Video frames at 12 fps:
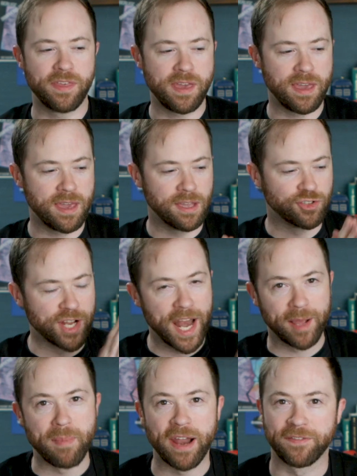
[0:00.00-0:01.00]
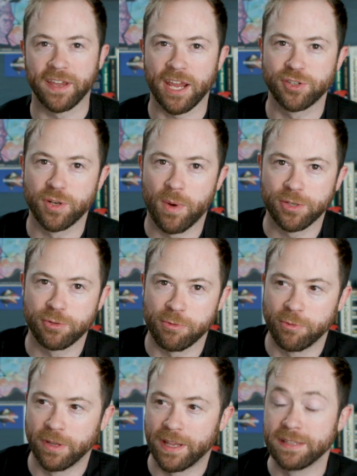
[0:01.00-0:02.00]
the genetic modification question
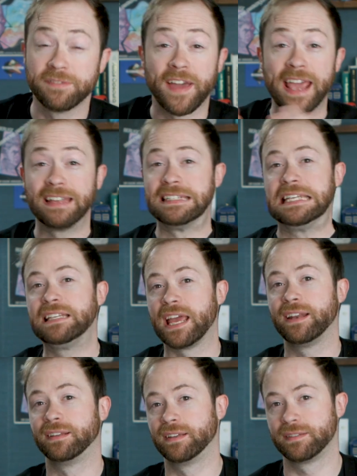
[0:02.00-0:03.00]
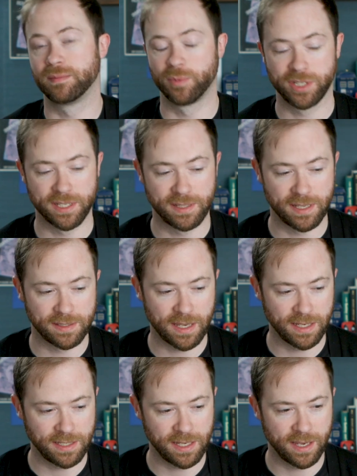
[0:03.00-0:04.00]
through the lens of antinatalism, which is this
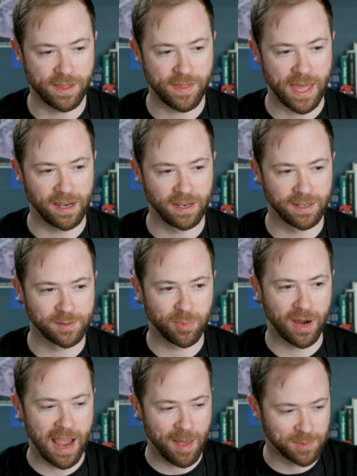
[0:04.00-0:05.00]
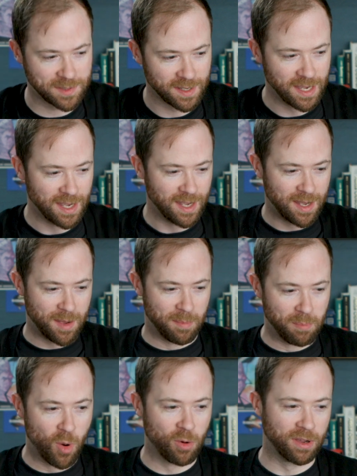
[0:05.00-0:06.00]
idea that it is perhaps
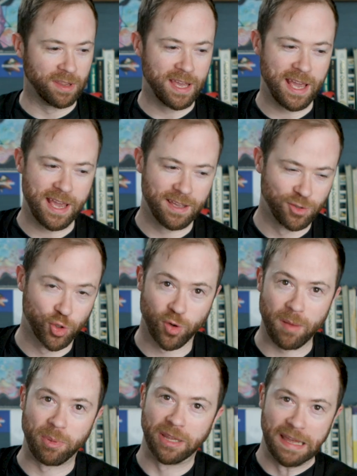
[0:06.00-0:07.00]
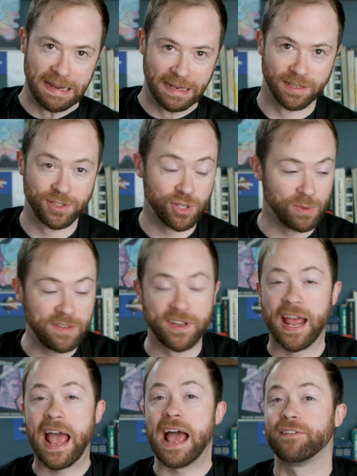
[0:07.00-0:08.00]
morally troubling to even
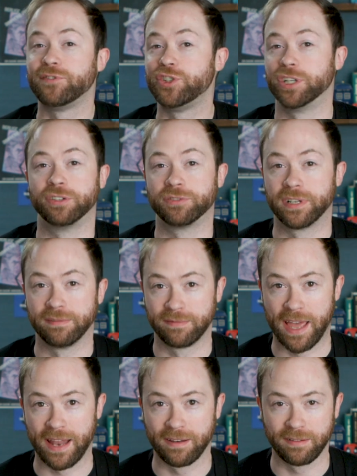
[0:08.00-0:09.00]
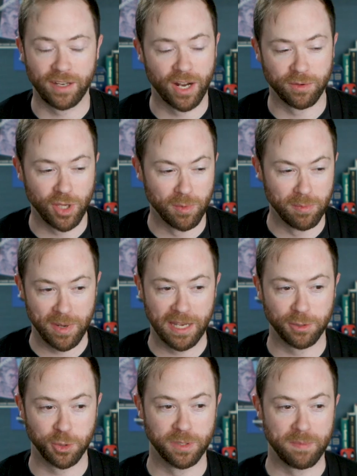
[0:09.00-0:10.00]
have children. That, you know, human
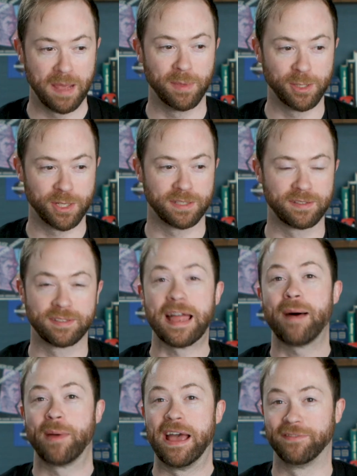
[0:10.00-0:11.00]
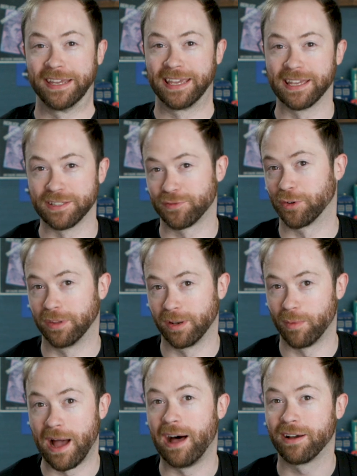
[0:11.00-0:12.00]
beings should maybe just stop having kids for a
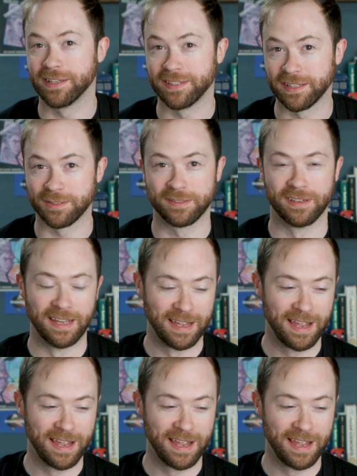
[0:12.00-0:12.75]
little while because it's